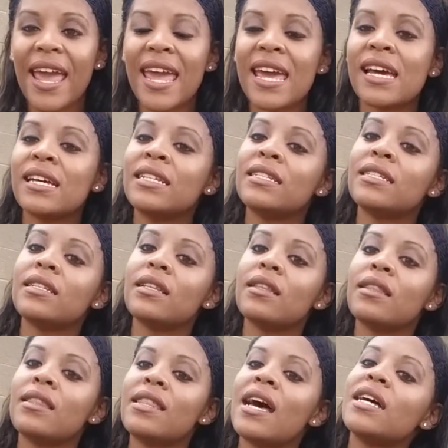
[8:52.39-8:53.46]
And
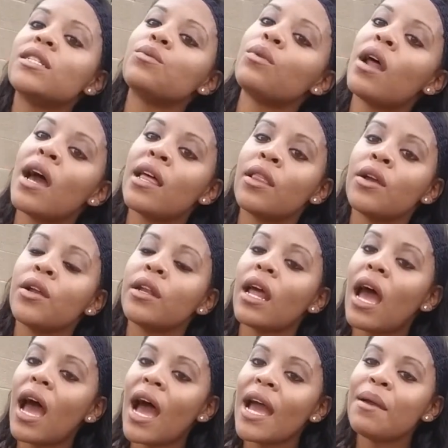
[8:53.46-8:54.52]
that's what I learned.
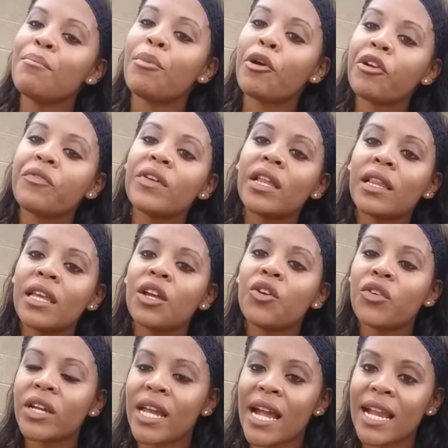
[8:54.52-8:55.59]
I'm perfectly
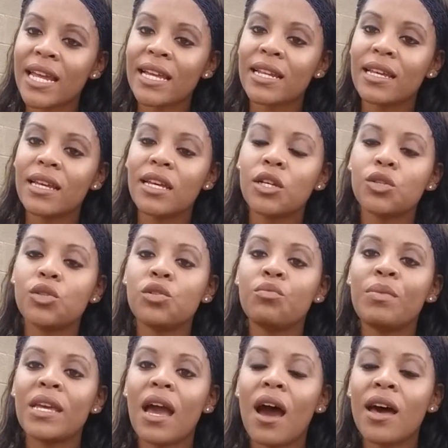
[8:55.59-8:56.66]
created to
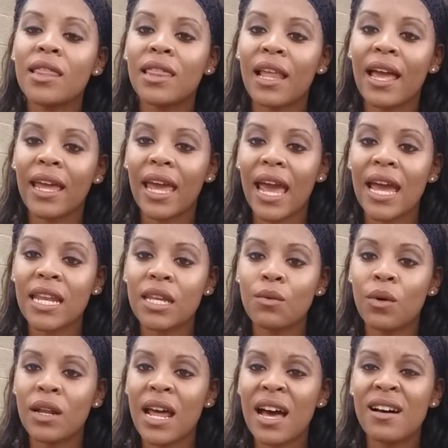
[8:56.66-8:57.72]
be unlike
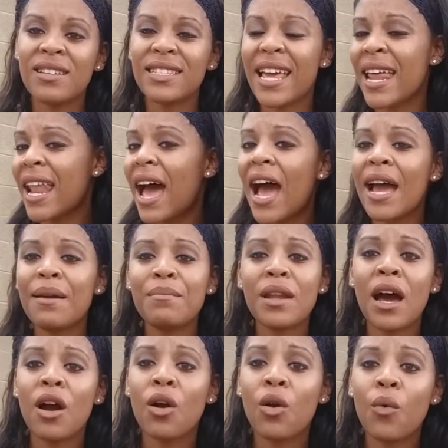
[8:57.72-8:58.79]
anyone else. And I'm
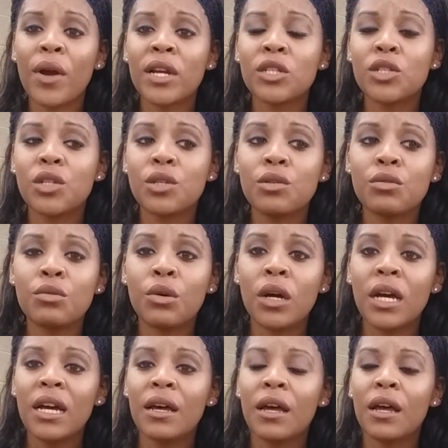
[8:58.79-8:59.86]
not going to
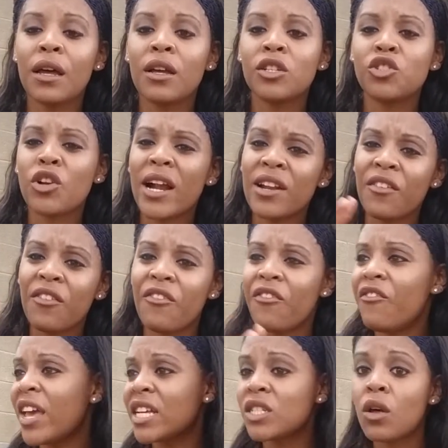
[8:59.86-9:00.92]
try to
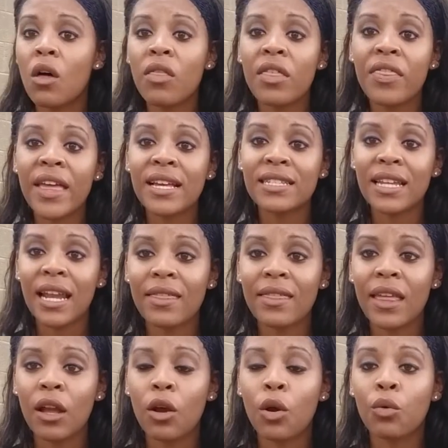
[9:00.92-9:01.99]
fix all the things
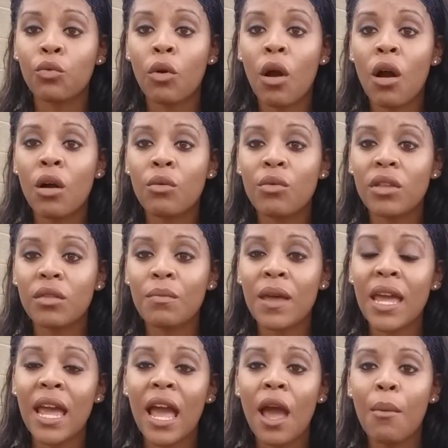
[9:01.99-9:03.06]
think are wrong with
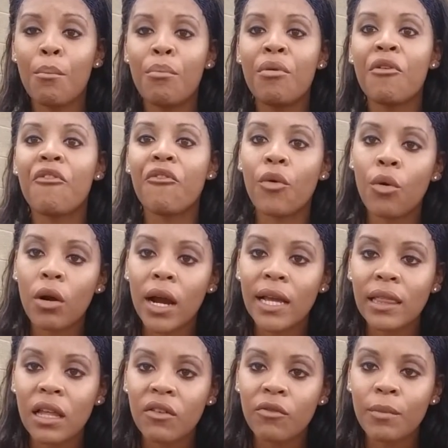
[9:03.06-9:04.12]
me before I
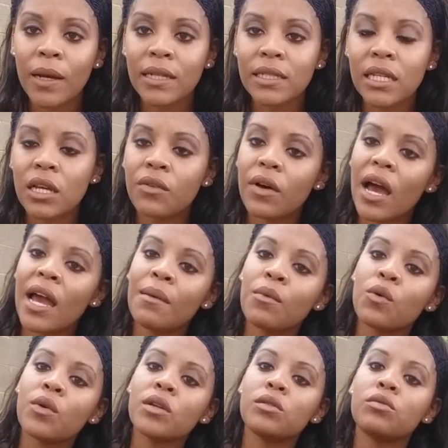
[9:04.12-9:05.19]
love myself.
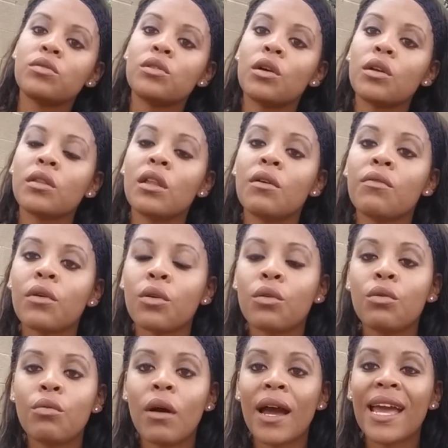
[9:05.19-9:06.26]
I'm going to start loving
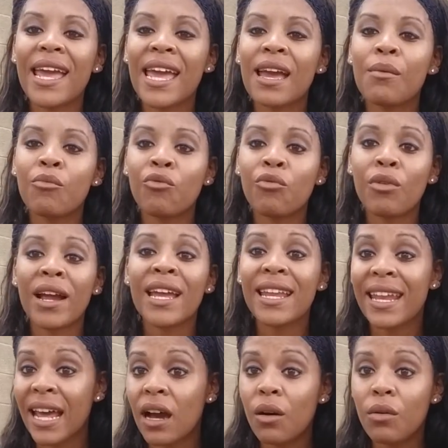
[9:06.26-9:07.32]
who I am right
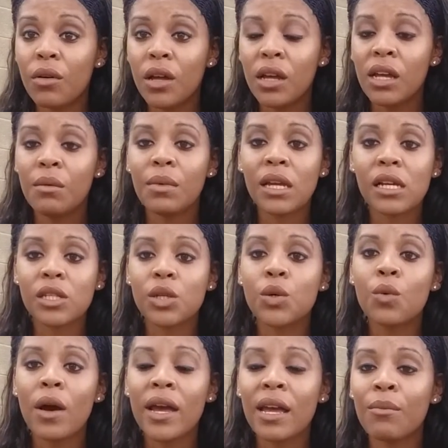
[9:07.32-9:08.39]
now, because
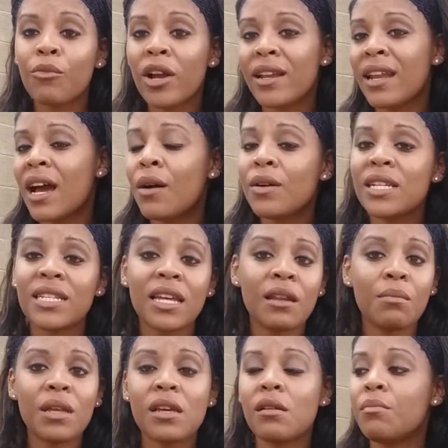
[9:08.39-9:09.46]
who I am right now is going
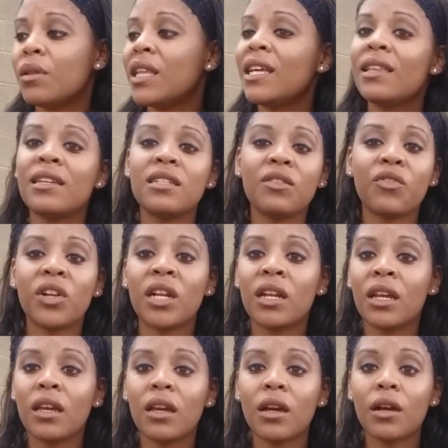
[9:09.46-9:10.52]
to be completely different in
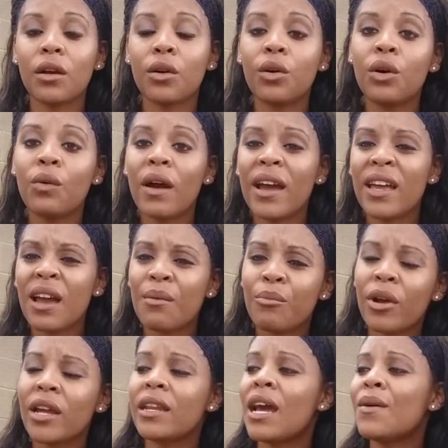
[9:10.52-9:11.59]
a year. Who I
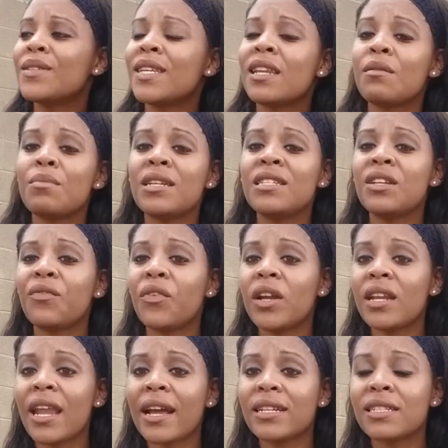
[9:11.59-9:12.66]
am right now is going to be
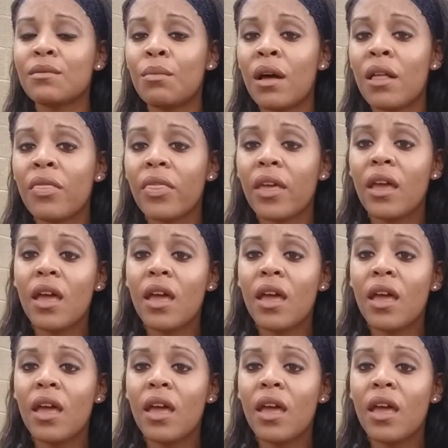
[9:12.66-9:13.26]
different next month.